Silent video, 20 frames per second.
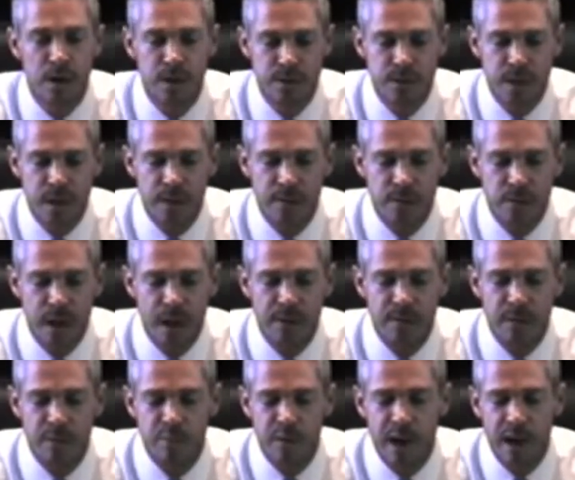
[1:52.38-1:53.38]
unsafe
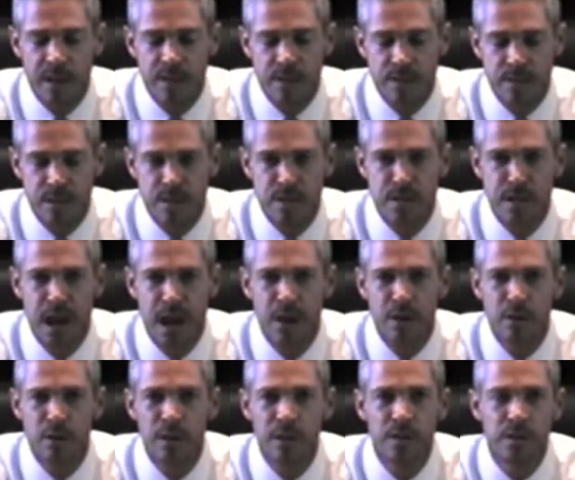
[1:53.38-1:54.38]
driving practices
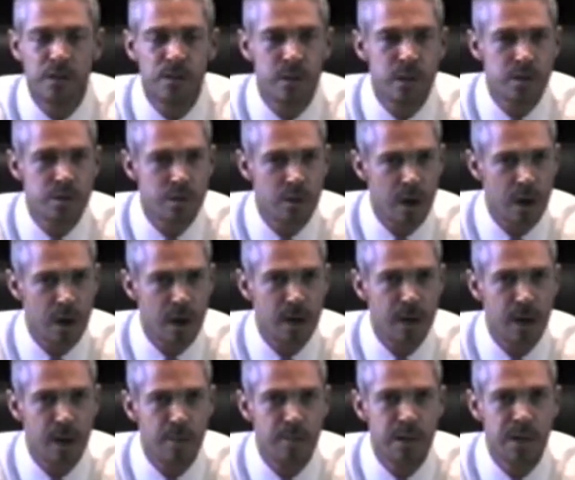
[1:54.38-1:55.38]
not only to the
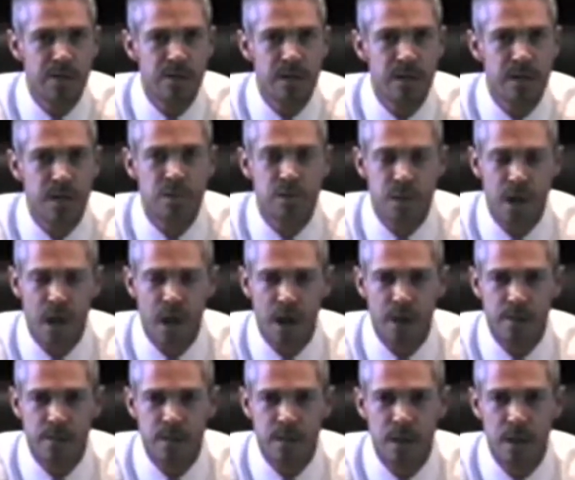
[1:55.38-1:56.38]
trucking companies
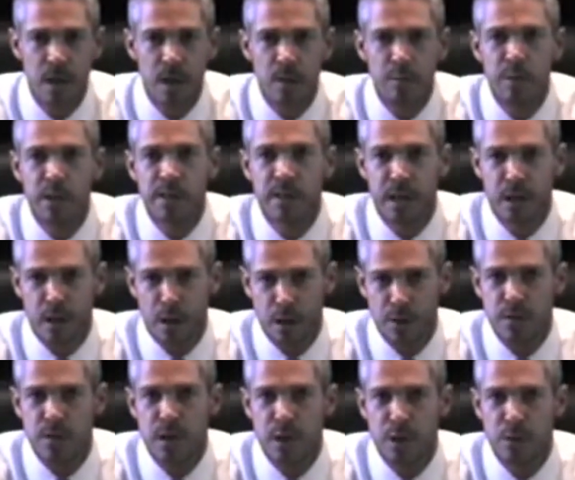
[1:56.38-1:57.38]
themselves, but then
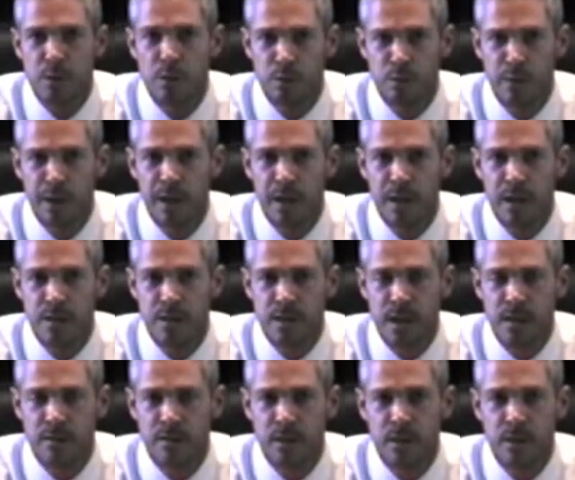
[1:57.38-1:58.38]
also when it is
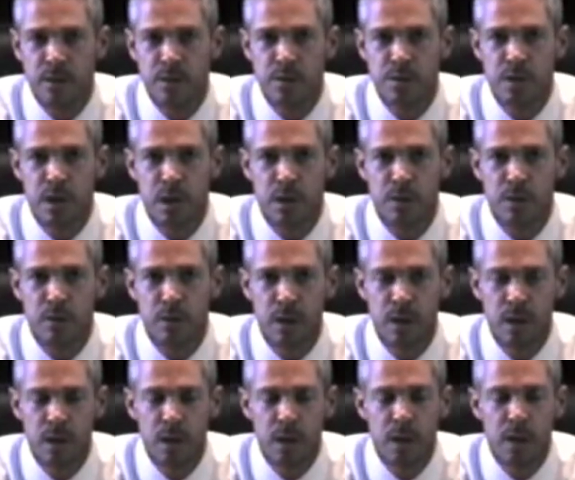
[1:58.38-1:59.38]
safe to do so
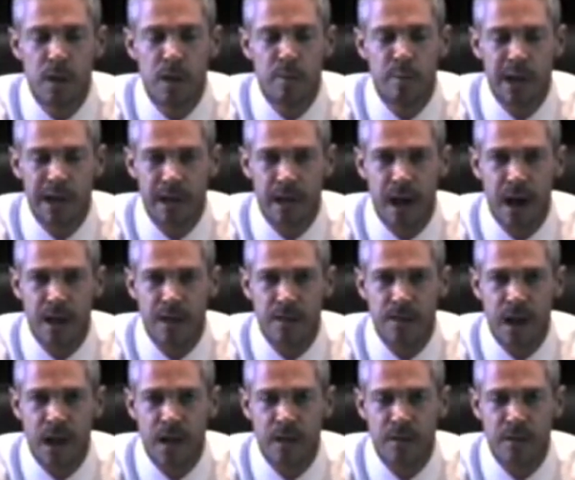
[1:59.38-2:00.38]
by
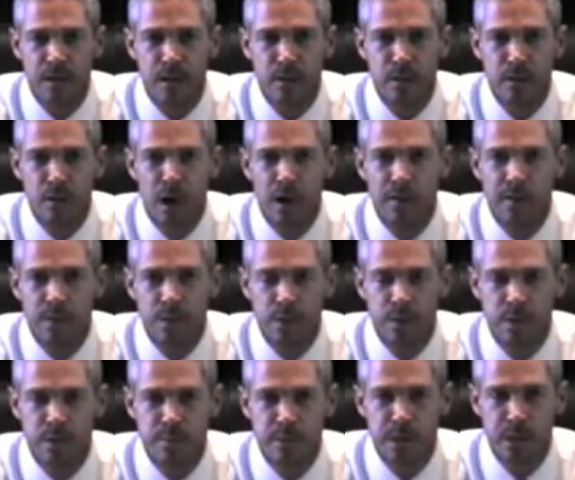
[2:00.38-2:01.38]
contacting law
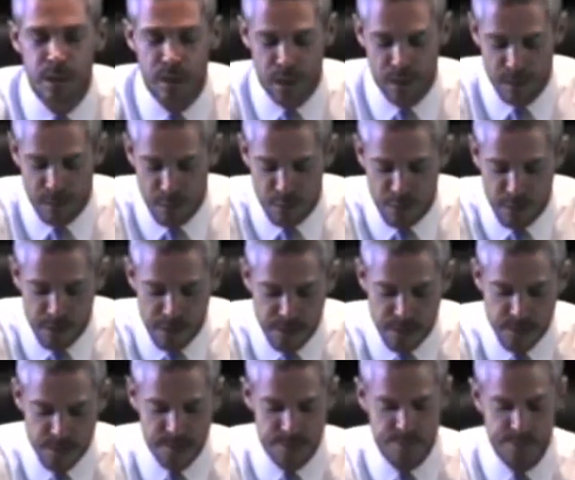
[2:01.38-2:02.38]
enforcement
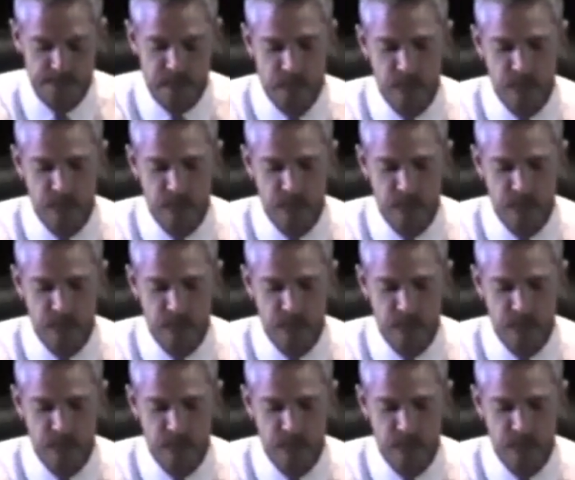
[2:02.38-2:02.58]
authorities.